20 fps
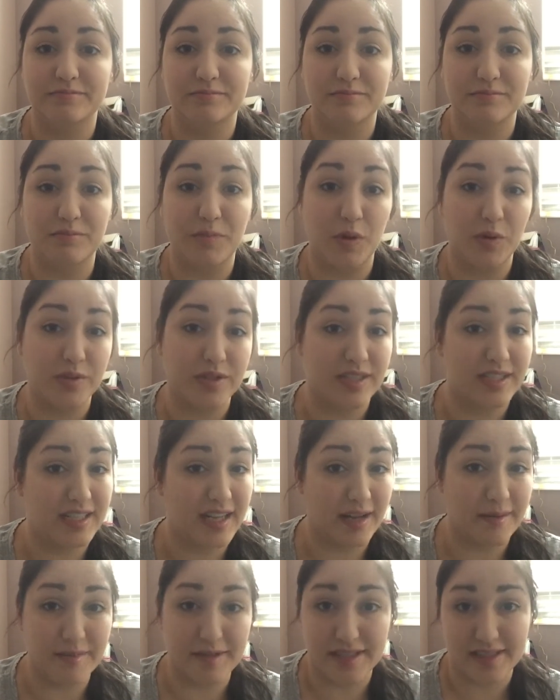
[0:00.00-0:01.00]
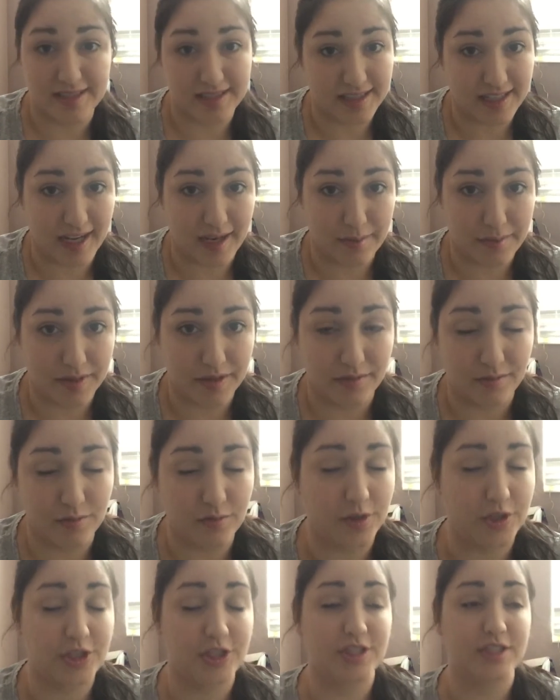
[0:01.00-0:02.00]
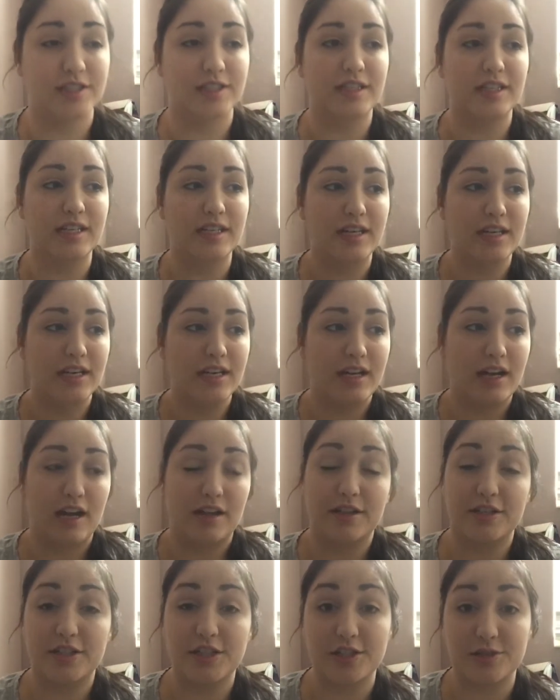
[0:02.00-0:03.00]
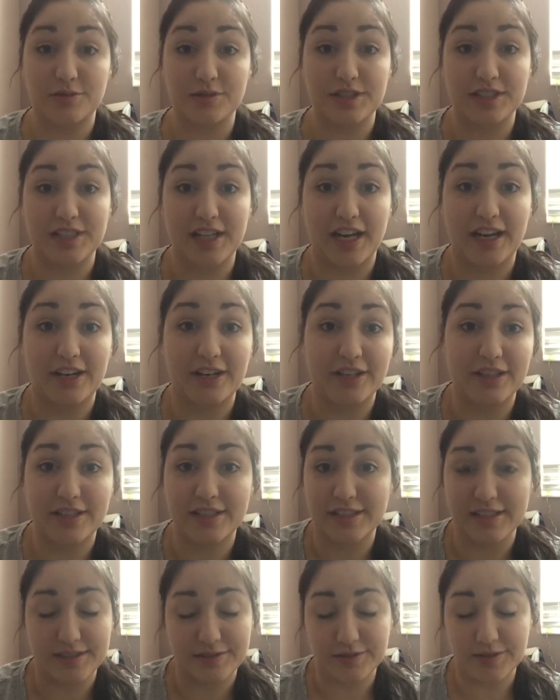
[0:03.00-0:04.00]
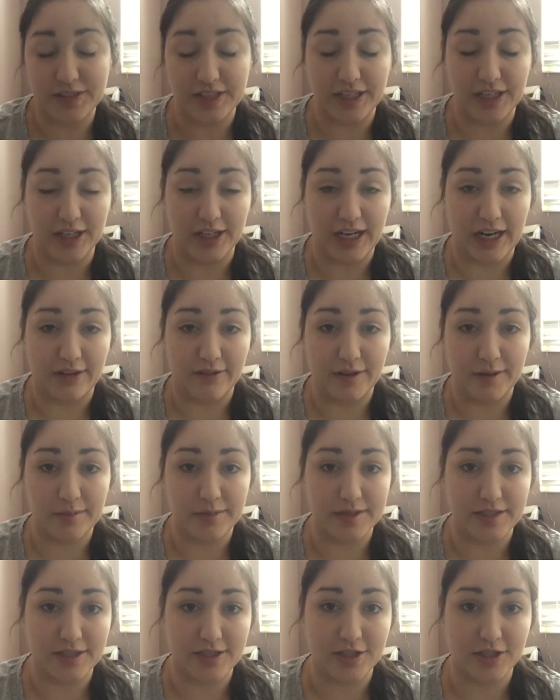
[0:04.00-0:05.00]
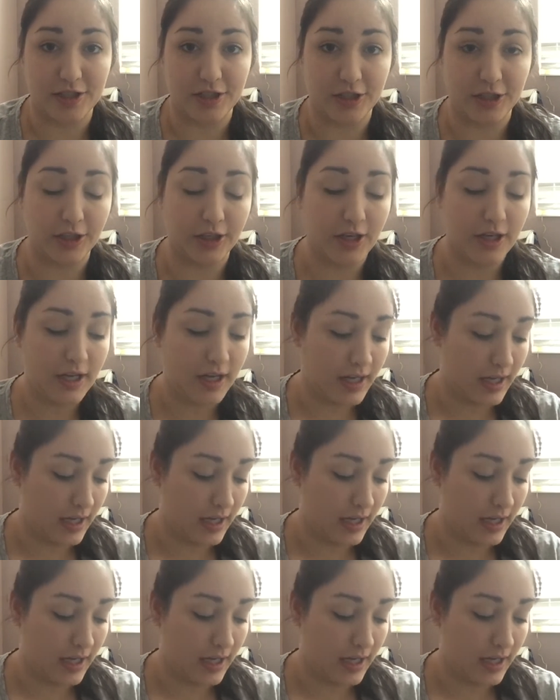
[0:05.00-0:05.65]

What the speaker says: most of the time it doesn't happen, unfortunately, unless she's really tired and doesn't really care how I position her.